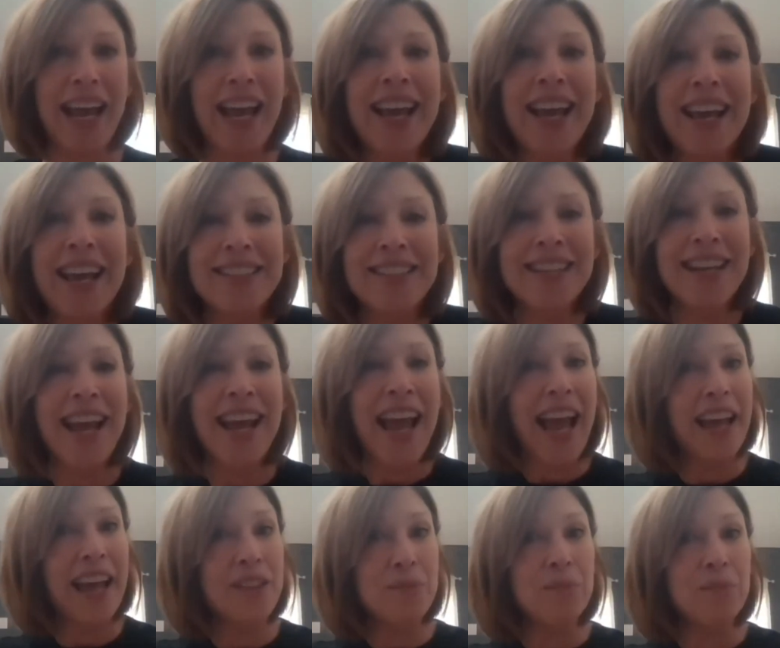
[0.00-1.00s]
and
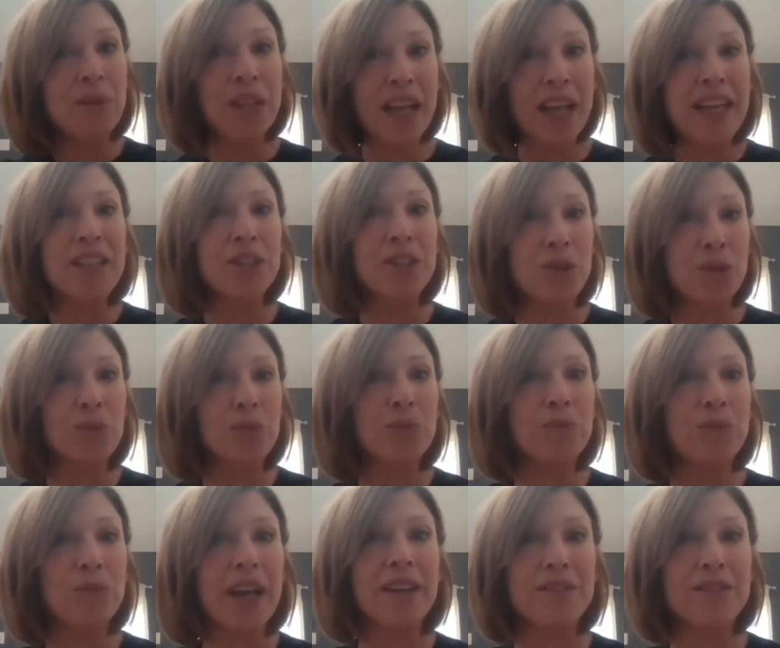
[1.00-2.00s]
the millennial
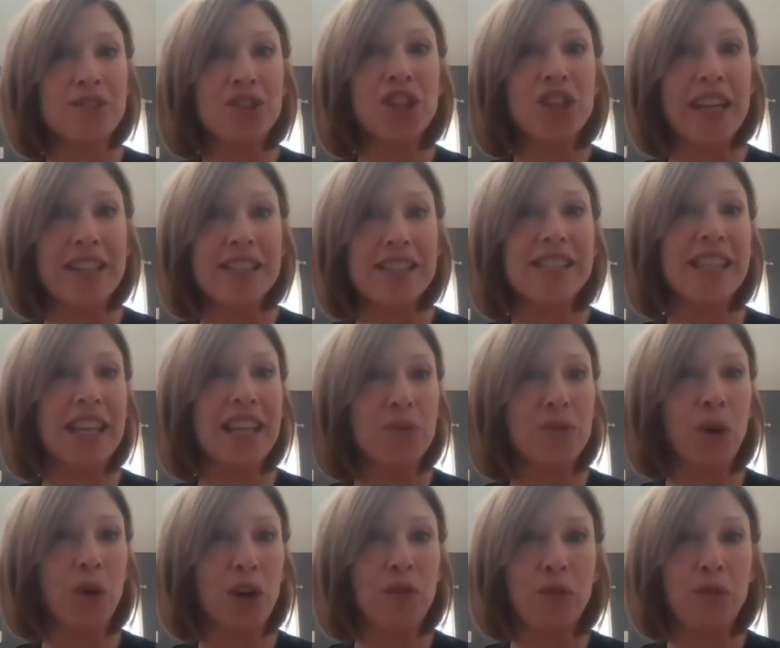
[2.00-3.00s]
and Gen Z
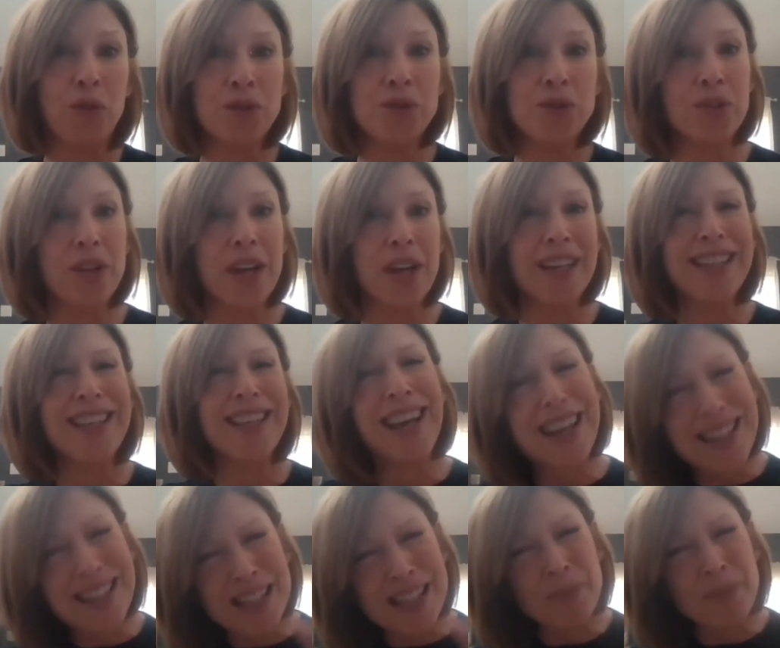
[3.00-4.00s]
workforce are like,
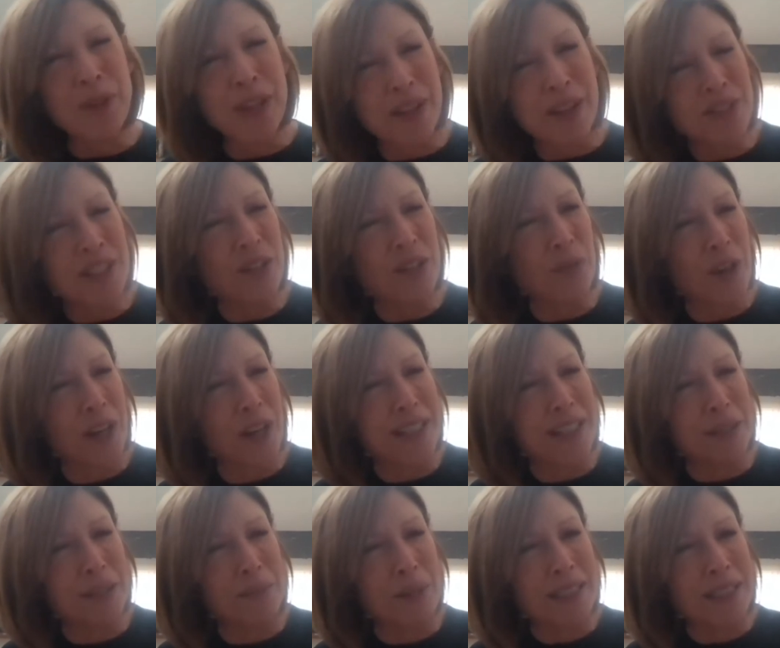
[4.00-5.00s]
yeah, except we have a different
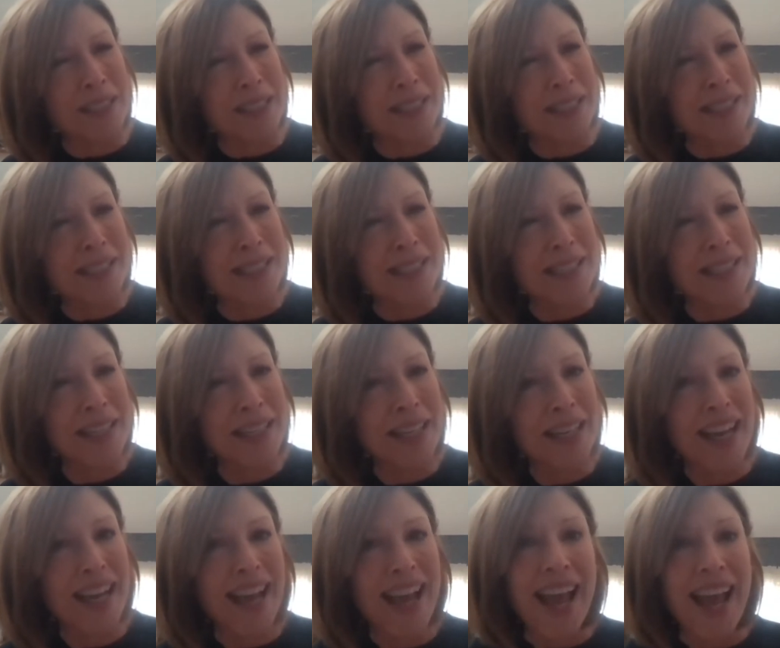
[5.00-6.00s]
idea about this.
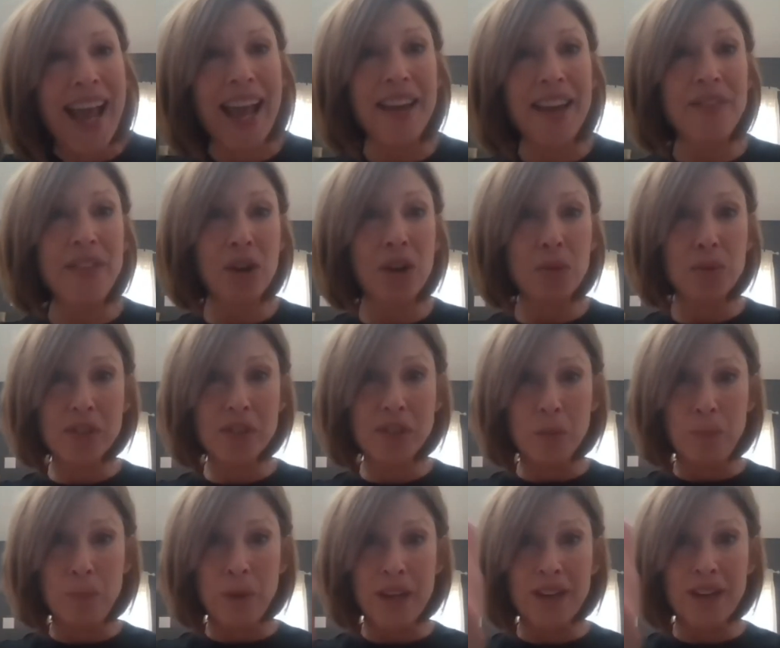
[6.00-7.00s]
And there was a
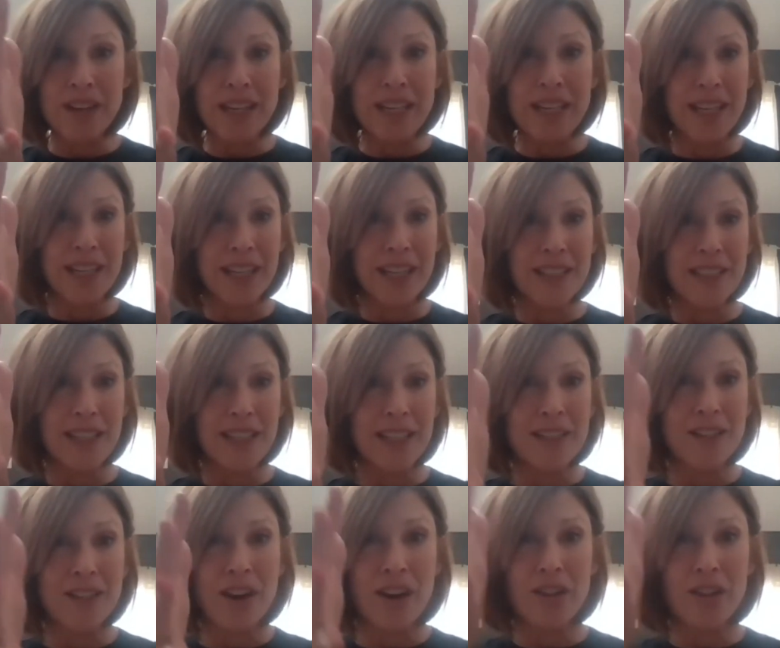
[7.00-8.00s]
period
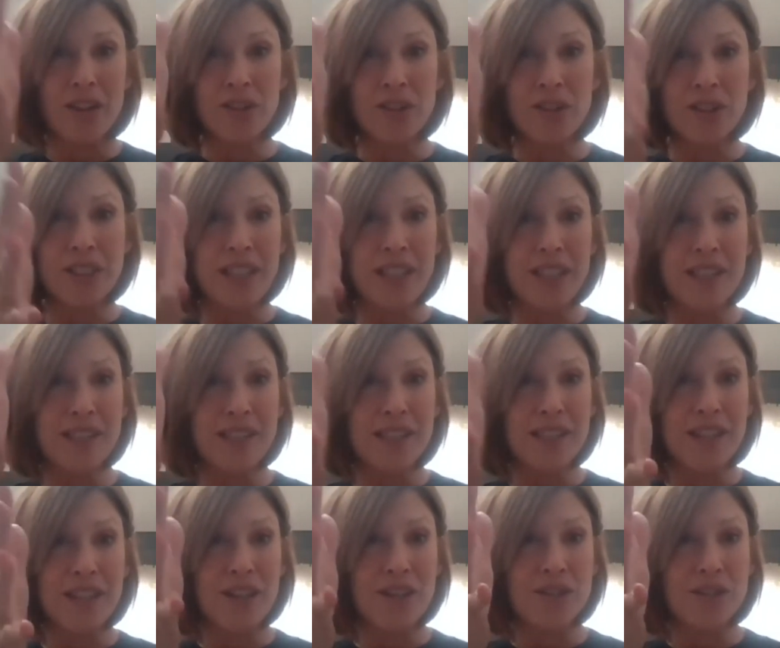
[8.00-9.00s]
in our earliest
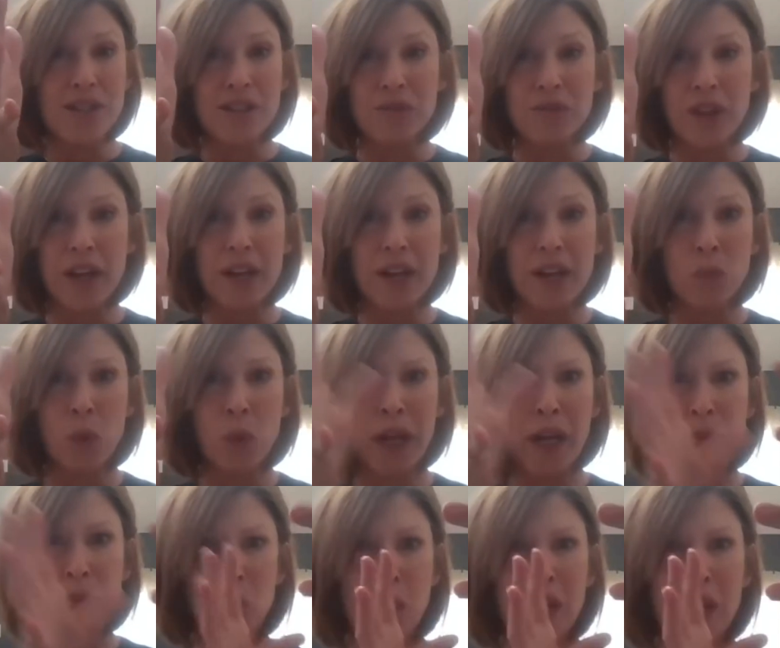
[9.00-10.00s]
years of like,
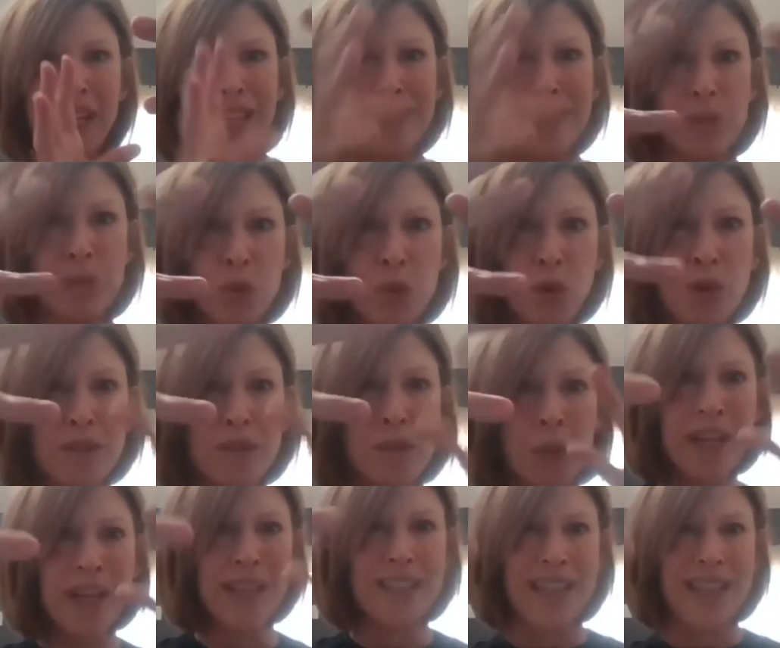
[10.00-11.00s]
wait, what? Who?
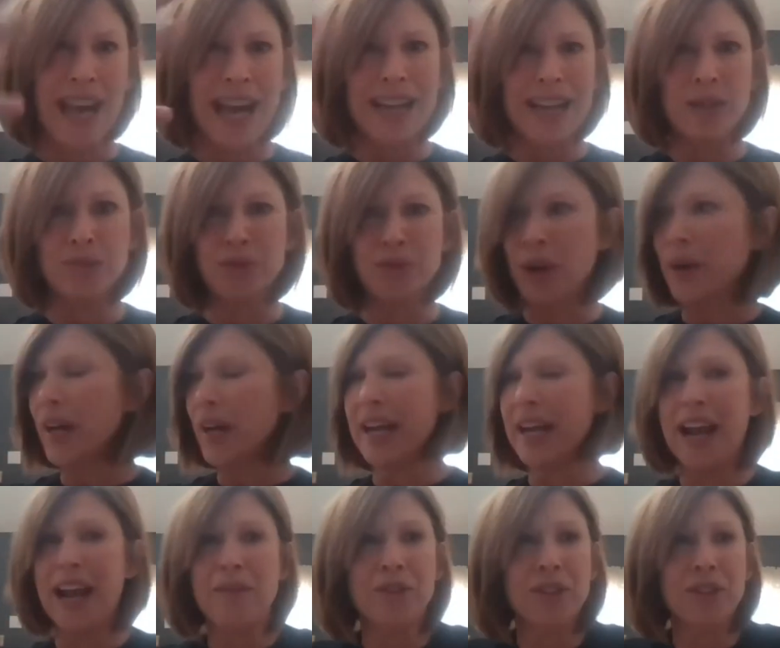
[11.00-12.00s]
What? I don't know. And
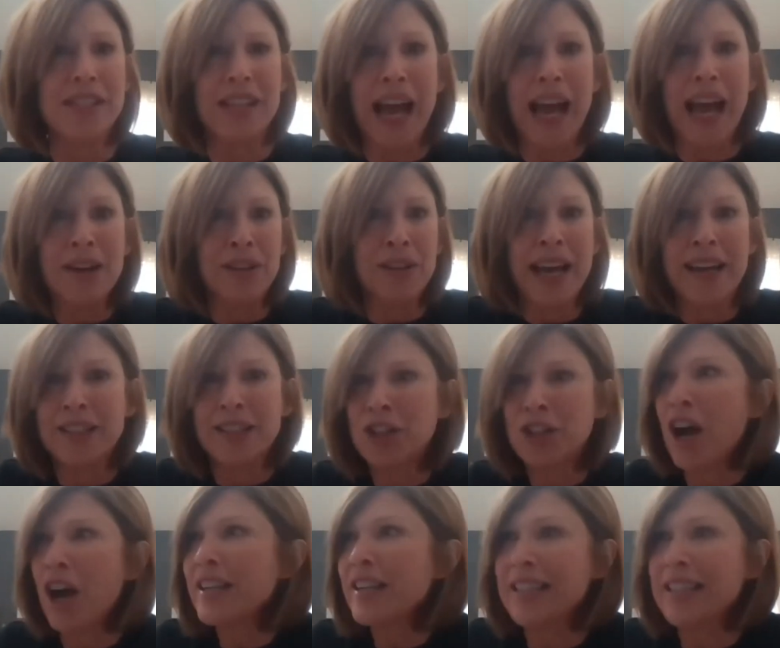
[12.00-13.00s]
I realized I don't know how to
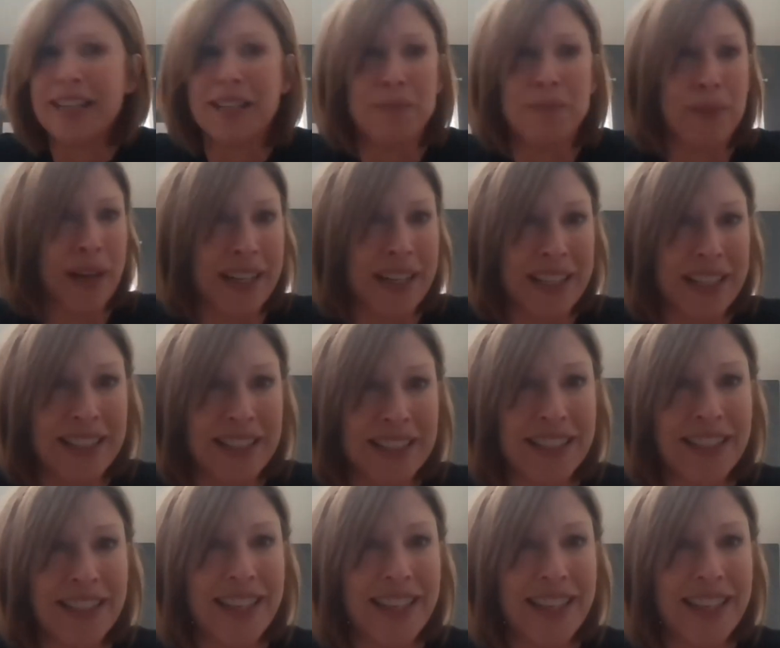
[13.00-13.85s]
talk to anybody.